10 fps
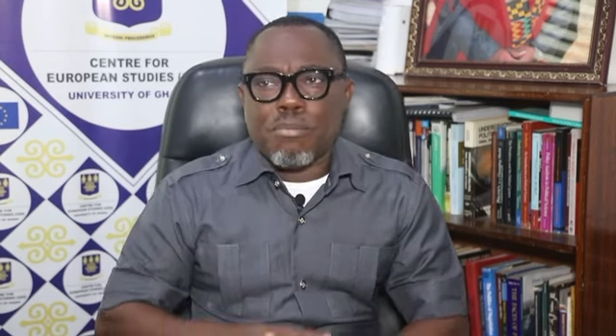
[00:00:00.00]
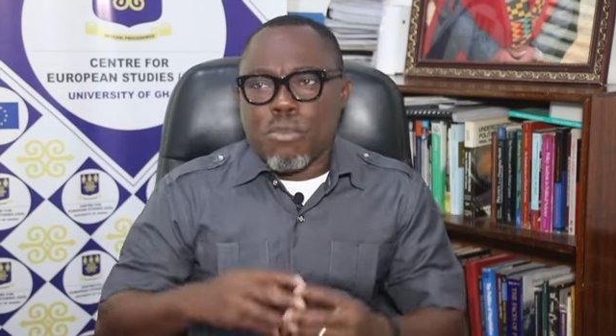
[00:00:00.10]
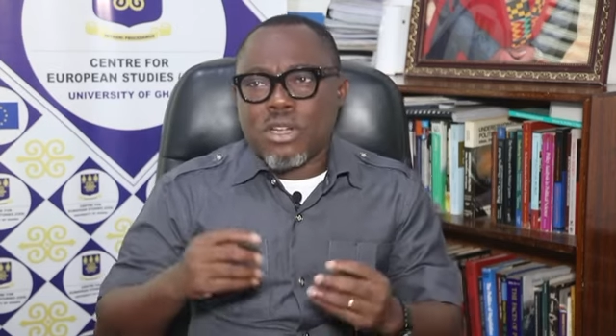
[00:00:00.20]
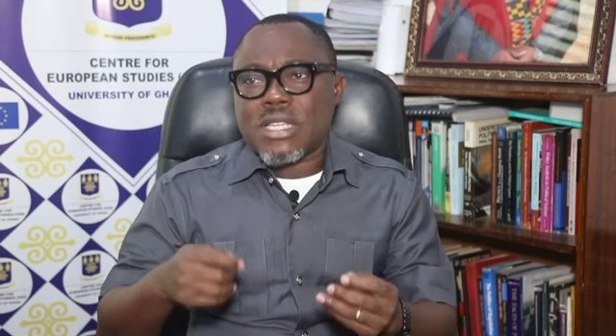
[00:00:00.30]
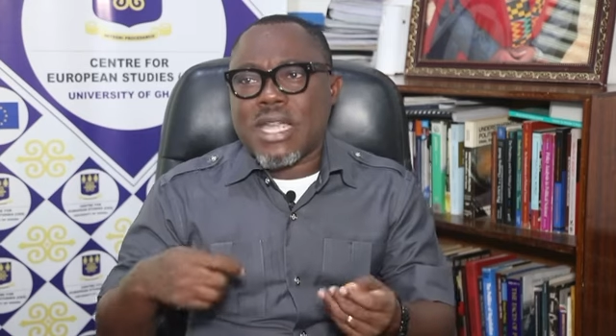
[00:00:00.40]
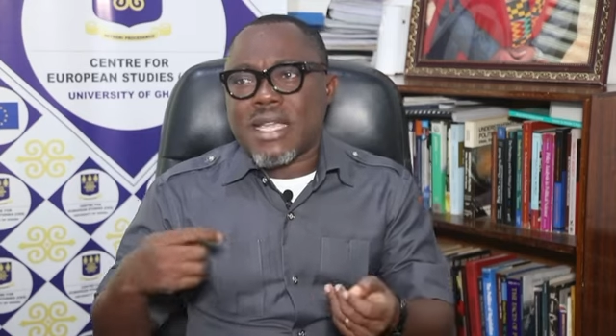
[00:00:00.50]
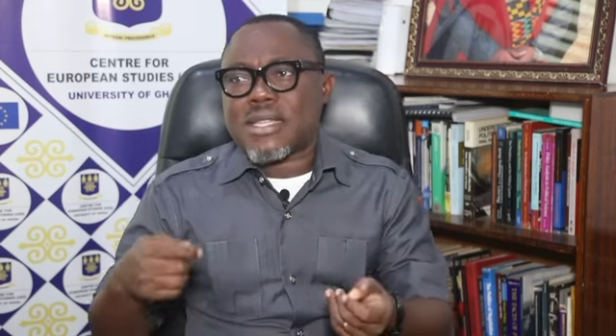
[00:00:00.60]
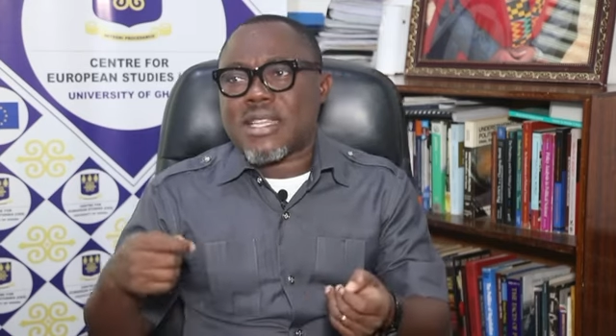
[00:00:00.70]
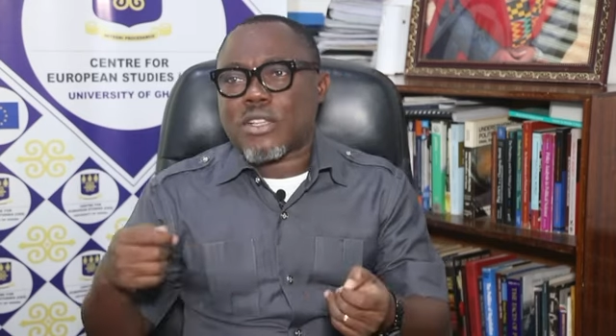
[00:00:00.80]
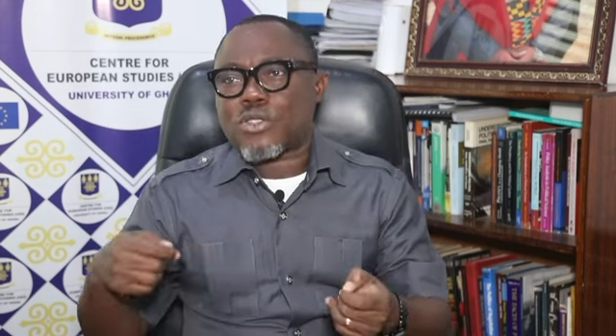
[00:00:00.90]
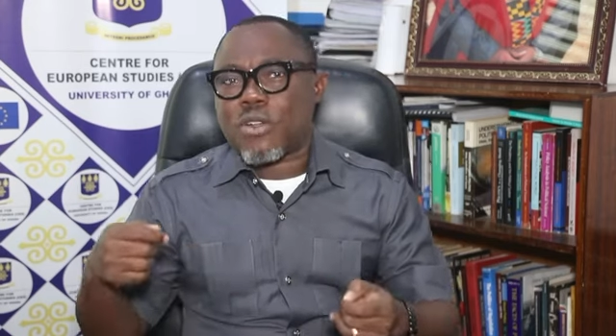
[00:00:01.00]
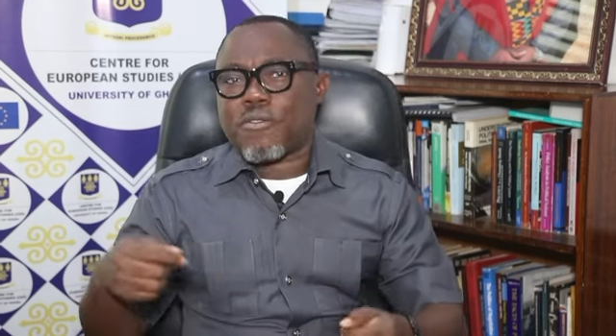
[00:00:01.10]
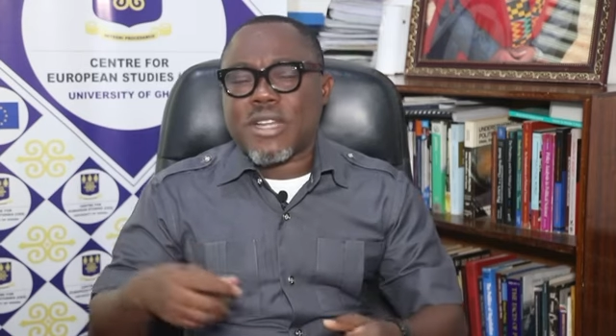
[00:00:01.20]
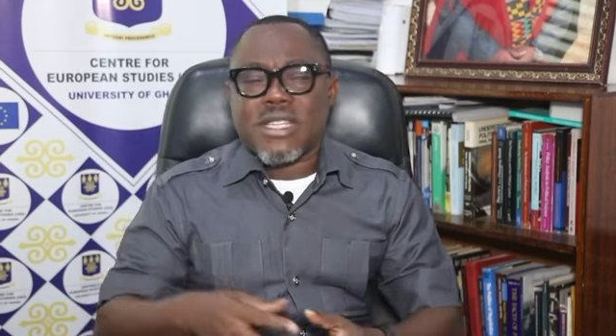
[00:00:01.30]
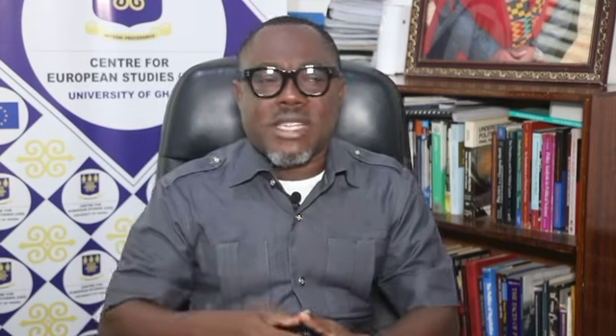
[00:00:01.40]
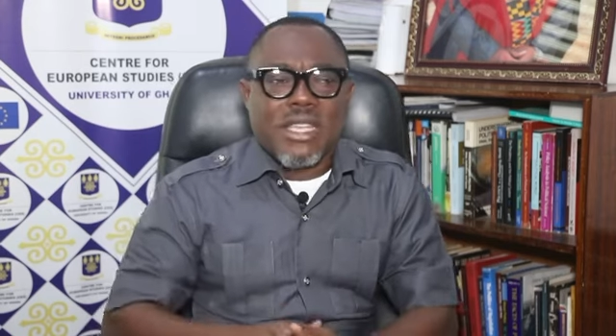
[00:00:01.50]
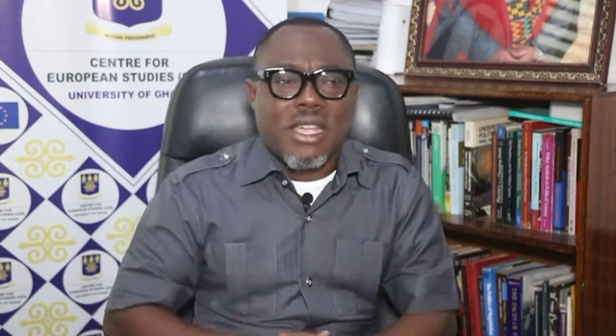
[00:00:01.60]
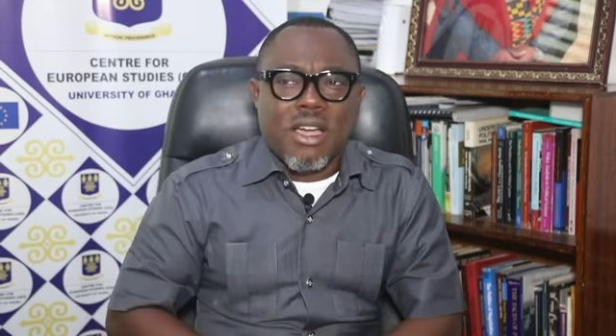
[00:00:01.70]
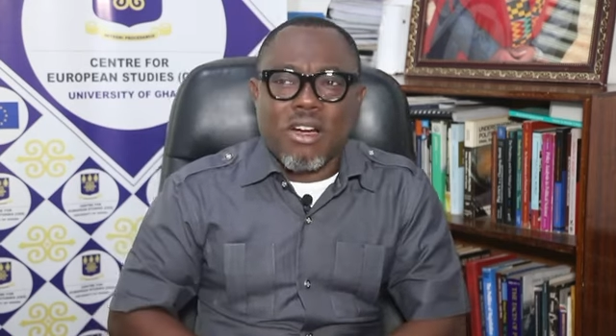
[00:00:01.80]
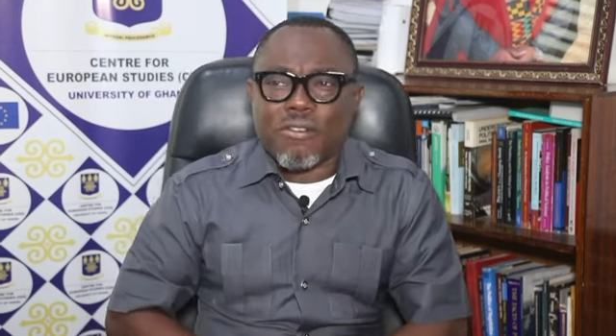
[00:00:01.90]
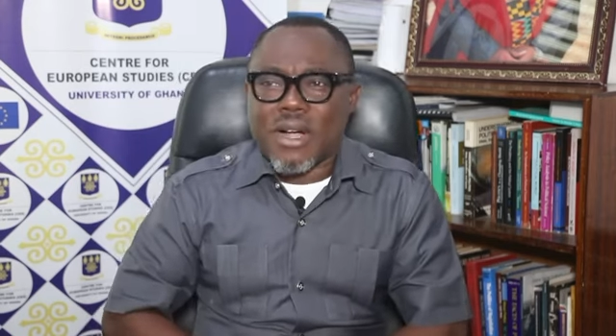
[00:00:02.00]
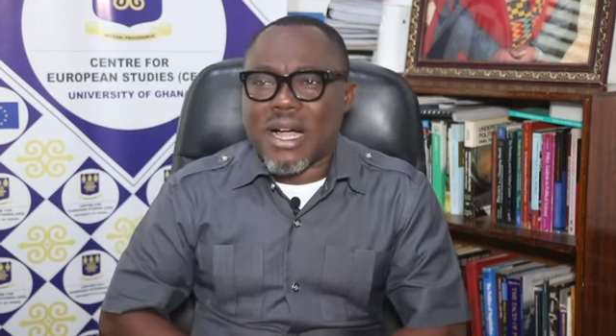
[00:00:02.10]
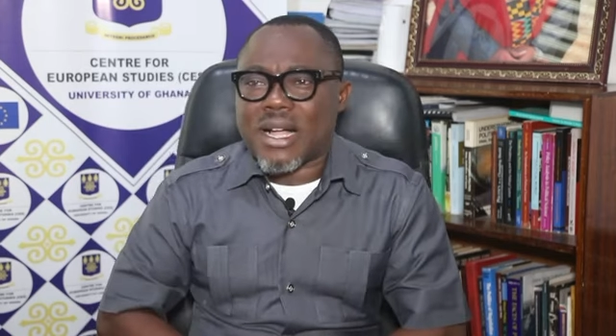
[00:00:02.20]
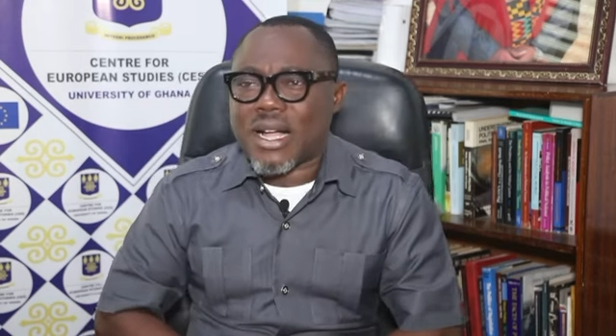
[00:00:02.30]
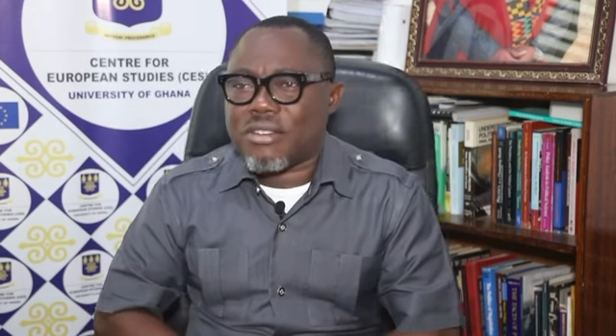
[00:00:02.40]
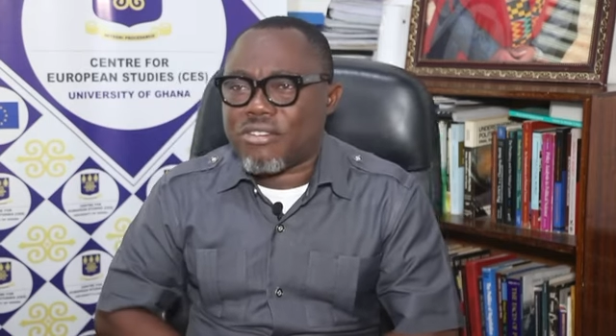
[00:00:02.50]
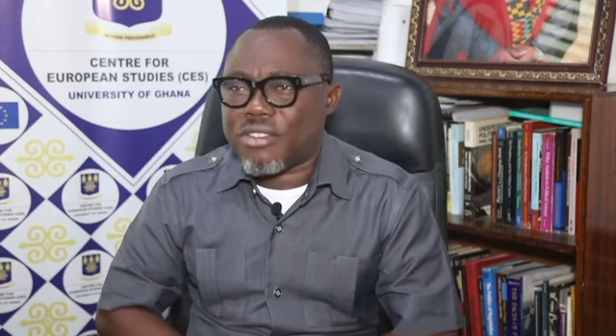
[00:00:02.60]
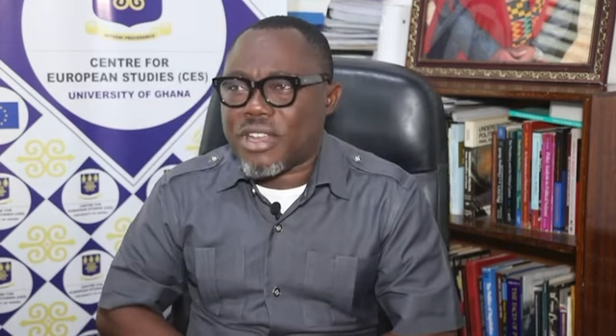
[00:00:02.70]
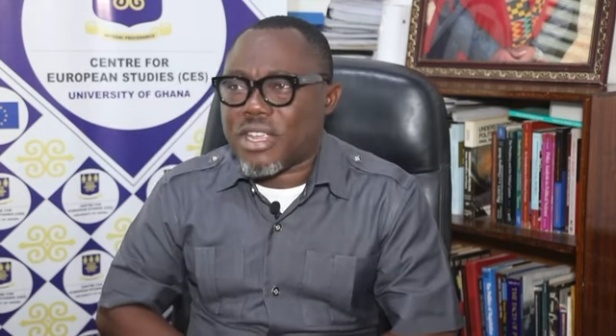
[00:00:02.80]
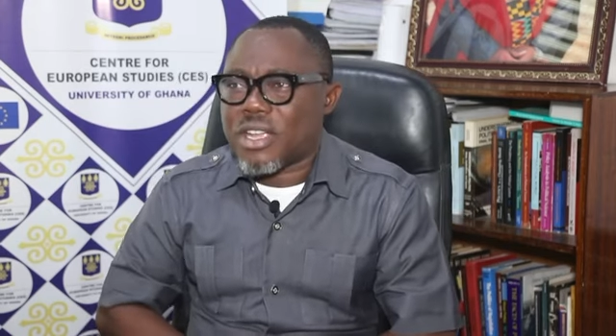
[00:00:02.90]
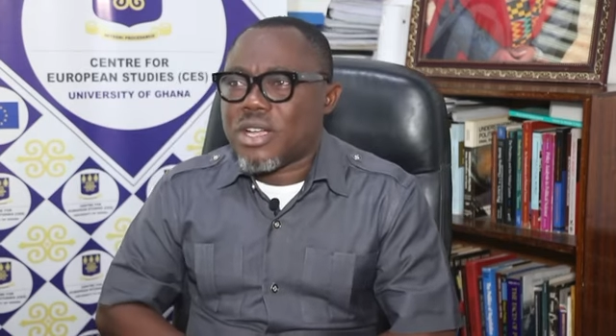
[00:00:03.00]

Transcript: mortgage the sovereignty of our country